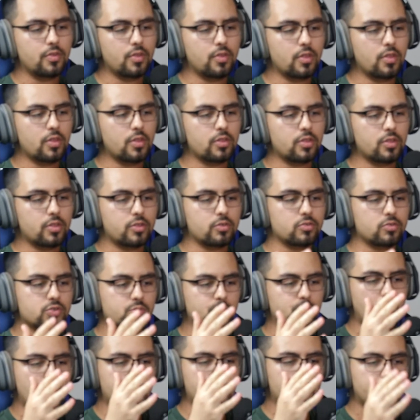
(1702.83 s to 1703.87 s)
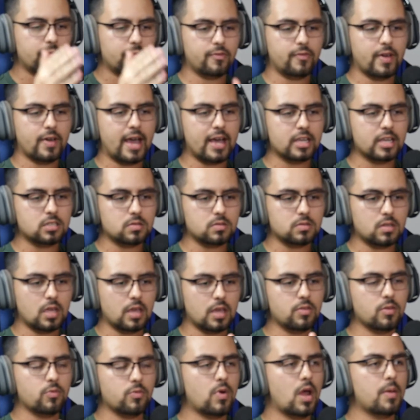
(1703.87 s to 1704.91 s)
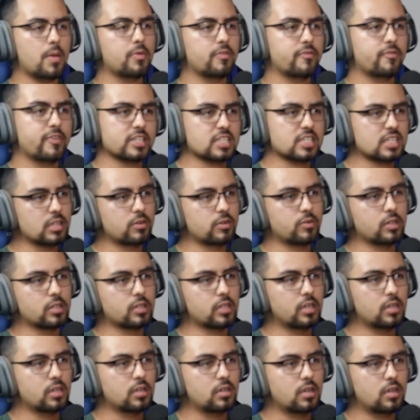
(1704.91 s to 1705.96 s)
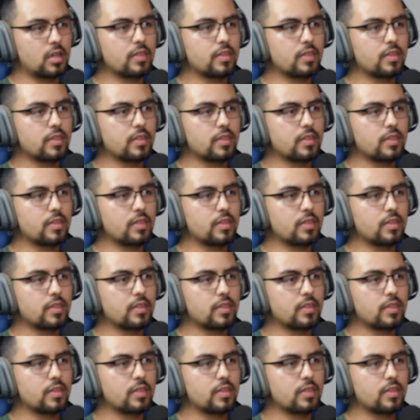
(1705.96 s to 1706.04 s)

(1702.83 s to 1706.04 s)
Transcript: there's rapping fast and then rapping fast lyrically.